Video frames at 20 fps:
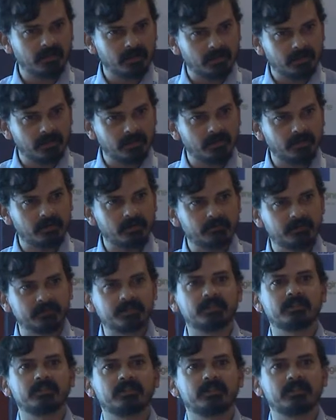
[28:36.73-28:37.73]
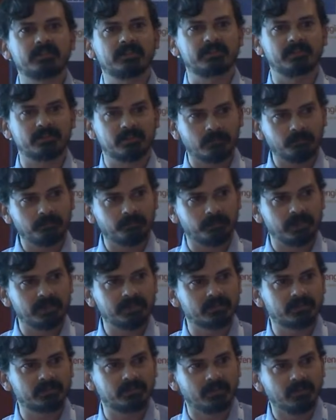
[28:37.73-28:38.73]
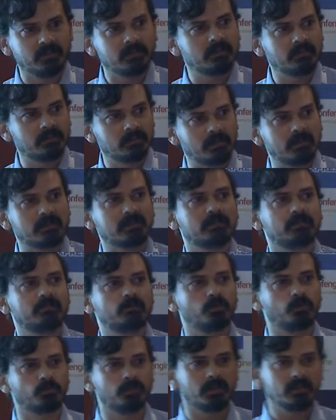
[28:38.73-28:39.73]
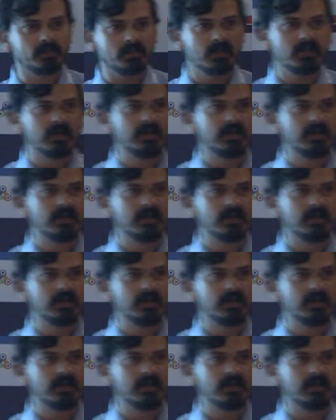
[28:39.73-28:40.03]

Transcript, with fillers: a feature engineering system, please think uh, through the